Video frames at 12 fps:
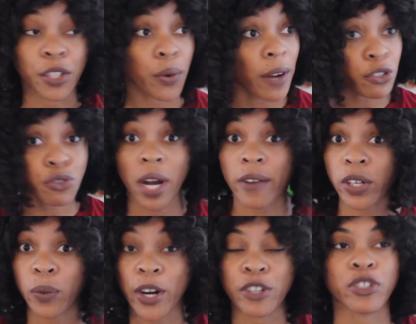You don't have to drive
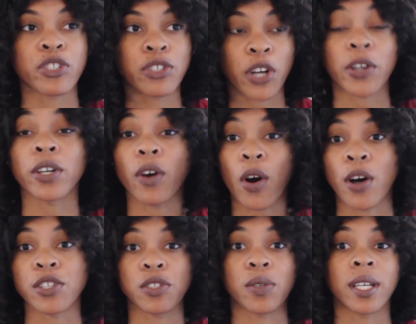anywhere, just turn it
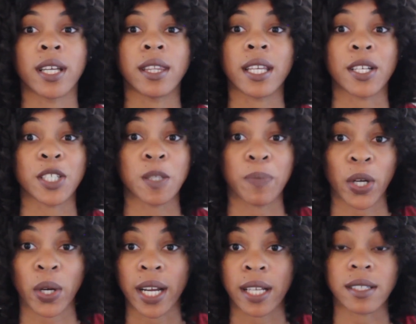on so you can get the
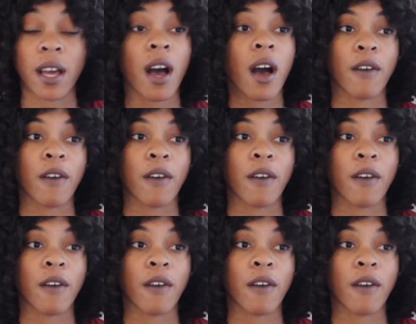experience